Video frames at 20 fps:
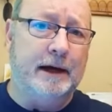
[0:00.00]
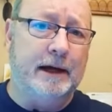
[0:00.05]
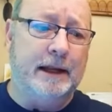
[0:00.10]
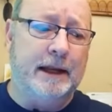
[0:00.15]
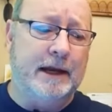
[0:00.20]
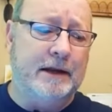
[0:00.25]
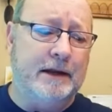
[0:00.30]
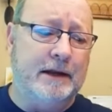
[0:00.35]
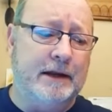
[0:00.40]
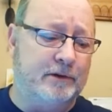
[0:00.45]
an
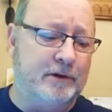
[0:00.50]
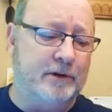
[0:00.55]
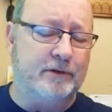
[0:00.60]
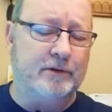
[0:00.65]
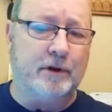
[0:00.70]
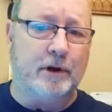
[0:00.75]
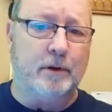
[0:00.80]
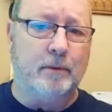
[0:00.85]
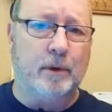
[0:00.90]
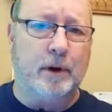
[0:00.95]
agent
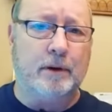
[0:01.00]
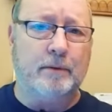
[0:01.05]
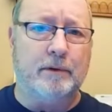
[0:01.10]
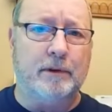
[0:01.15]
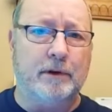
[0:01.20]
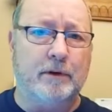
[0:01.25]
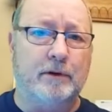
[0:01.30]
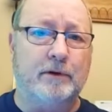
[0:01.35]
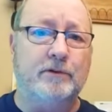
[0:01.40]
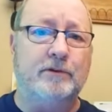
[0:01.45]
that's going to work
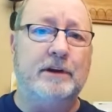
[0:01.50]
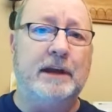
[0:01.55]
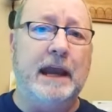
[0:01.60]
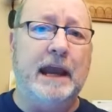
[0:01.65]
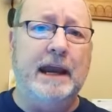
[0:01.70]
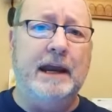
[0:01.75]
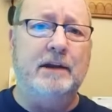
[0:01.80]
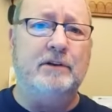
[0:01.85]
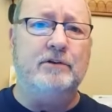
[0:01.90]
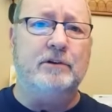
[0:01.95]
with you because the
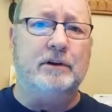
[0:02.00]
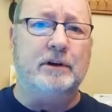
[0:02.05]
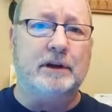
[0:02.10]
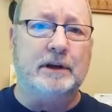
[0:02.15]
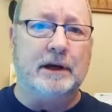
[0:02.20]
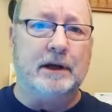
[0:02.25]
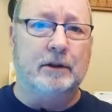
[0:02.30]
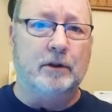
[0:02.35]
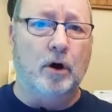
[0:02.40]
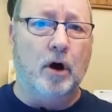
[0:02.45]

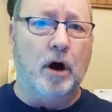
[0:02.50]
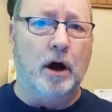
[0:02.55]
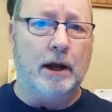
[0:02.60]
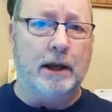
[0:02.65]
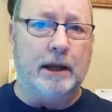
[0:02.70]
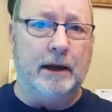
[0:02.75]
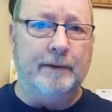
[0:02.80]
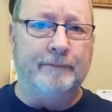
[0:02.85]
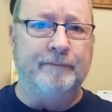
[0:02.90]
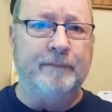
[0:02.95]
agent can
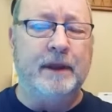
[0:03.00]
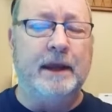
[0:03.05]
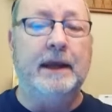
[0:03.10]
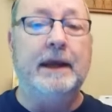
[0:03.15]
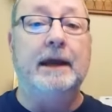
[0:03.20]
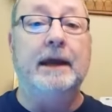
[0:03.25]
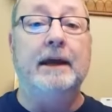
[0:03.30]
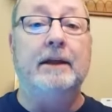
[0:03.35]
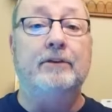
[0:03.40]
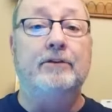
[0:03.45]
log in
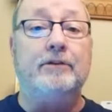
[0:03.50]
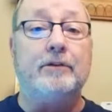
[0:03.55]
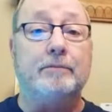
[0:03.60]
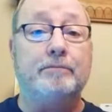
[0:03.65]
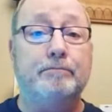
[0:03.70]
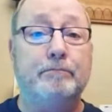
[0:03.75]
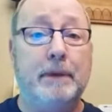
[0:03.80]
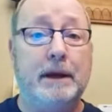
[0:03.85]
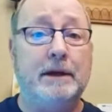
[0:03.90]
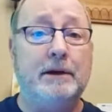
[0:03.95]
and
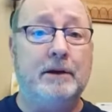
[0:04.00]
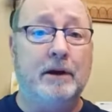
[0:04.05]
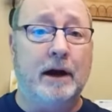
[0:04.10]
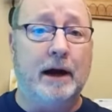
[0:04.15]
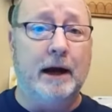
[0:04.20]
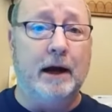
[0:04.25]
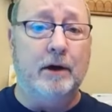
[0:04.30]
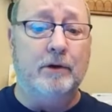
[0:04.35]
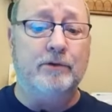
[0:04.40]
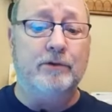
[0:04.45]
submit your
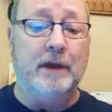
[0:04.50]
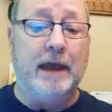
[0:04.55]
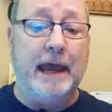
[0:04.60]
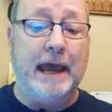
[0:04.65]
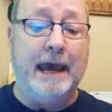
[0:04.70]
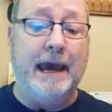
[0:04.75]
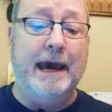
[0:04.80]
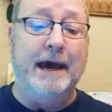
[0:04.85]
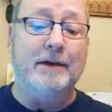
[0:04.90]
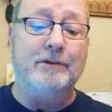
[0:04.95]
house
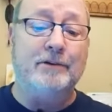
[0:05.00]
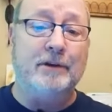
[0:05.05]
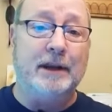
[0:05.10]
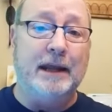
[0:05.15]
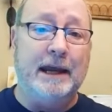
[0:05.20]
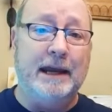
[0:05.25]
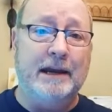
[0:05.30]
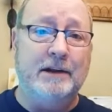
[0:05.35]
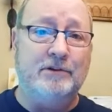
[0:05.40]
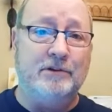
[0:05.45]
as
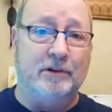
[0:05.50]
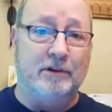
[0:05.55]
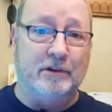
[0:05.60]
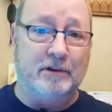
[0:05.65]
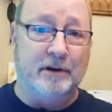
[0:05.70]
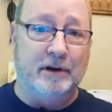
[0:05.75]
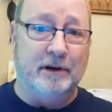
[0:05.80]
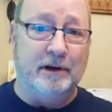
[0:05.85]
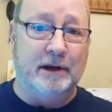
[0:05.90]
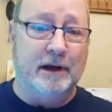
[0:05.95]
an agent.